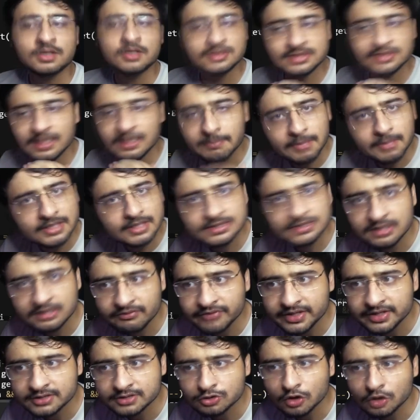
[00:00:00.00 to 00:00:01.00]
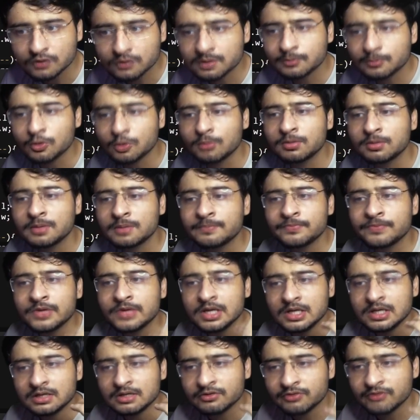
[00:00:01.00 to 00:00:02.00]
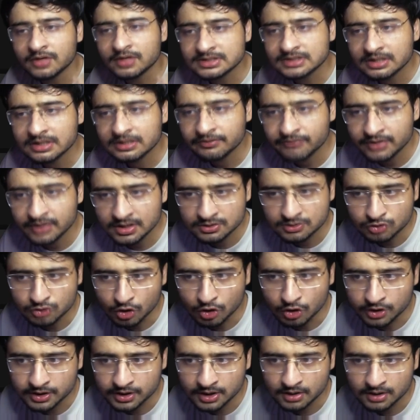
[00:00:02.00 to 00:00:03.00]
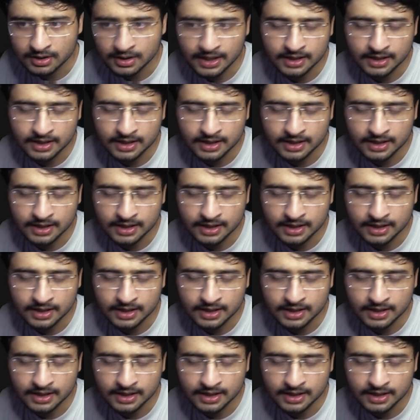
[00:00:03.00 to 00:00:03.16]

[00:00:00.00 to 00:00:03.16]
Step by step we solve the problem. First step we sorted,